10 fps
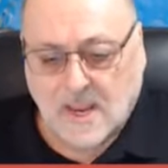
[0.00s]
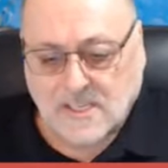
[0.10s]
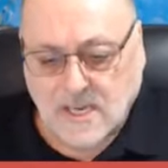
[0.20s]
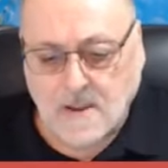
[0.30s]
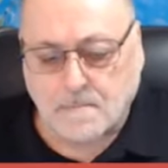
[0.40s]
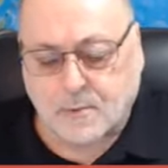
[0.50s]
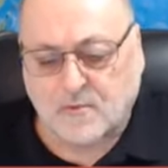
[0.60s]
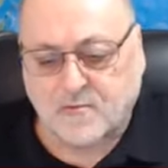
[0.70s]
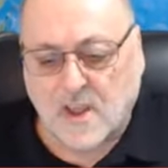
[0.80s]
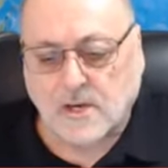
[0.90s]
its
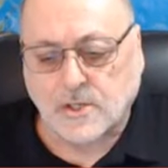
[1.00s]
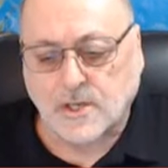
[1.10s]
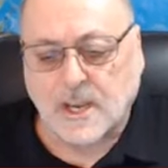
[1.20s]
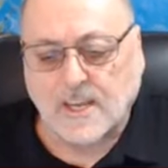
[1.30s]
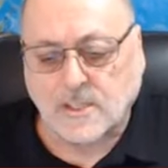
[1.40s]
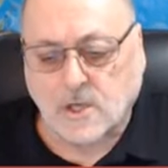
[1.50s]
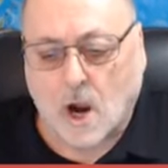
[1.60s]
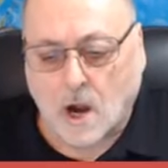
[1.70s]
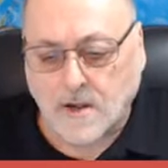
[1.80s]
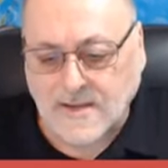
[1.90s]
imperfection, its
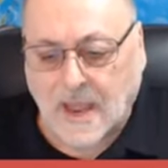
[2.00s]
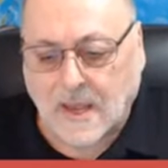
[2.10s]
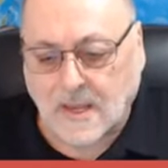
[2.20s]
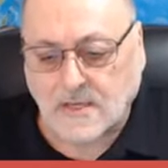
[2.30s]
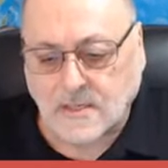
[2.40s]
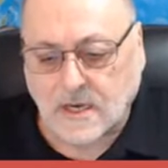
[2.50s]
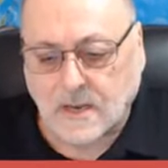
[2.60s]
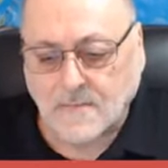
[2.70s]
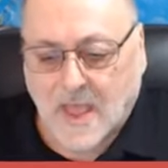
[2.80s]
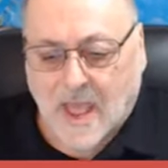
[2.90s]

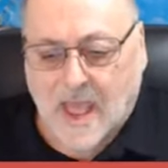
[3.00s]
carnality,